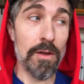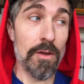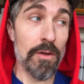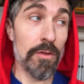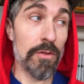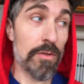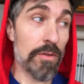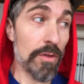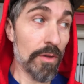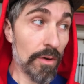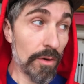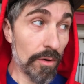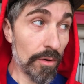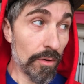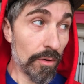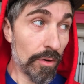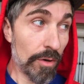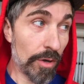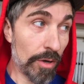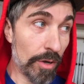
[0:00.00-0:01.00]

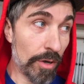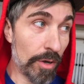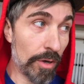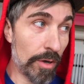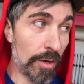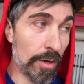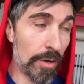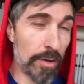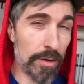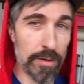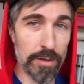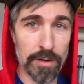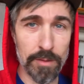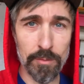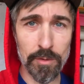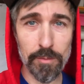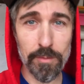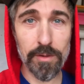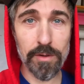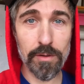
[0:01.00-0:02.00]
So, I'm
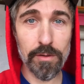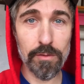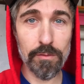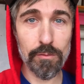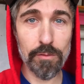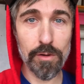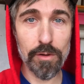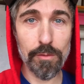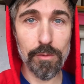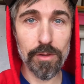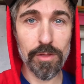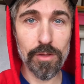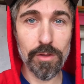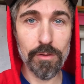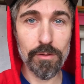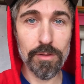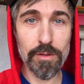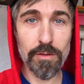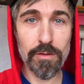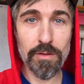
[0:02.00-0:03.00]
gonna be real with
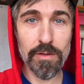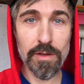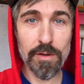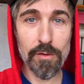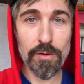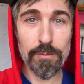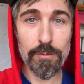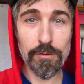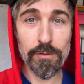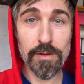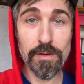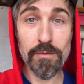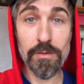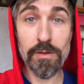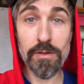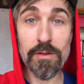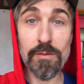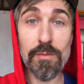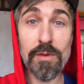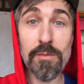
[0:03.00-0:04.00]
you. This is how I perceive
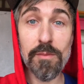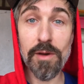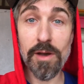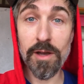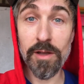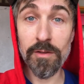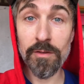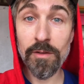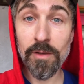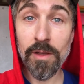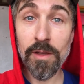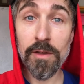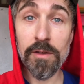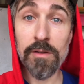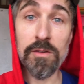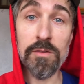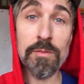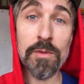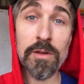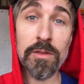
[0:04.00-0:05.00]
this in my mind.
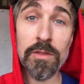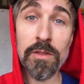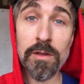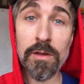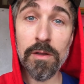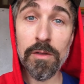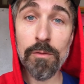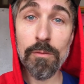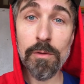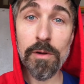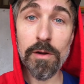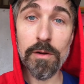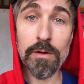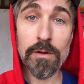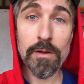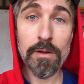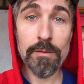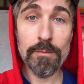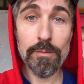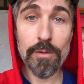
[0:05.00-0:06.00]
You might think it's weird,
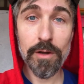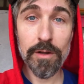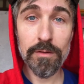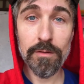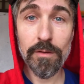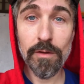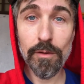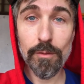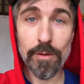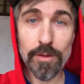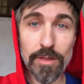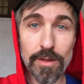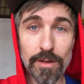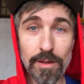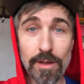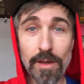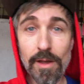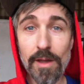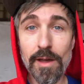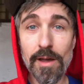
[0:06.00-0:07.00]
but deal with it.
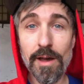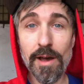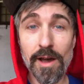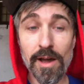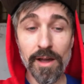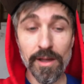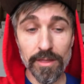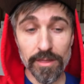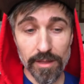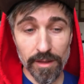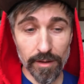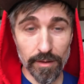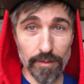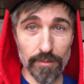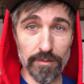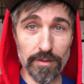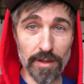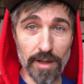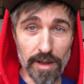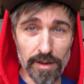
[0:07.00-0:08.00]
I think
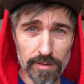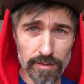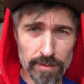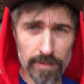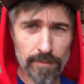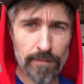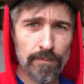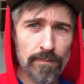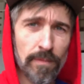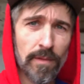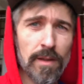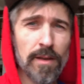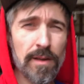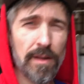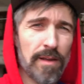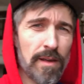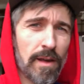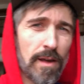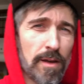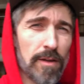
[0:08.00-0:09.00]
of light
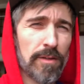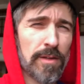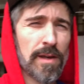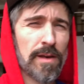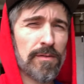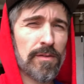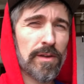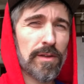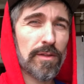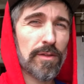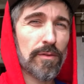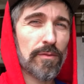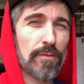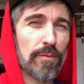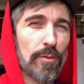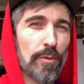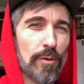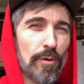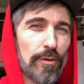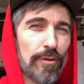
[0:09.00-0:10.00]
as having the
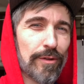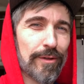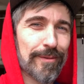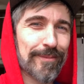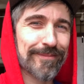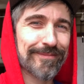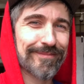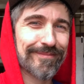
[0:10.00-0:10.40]
force.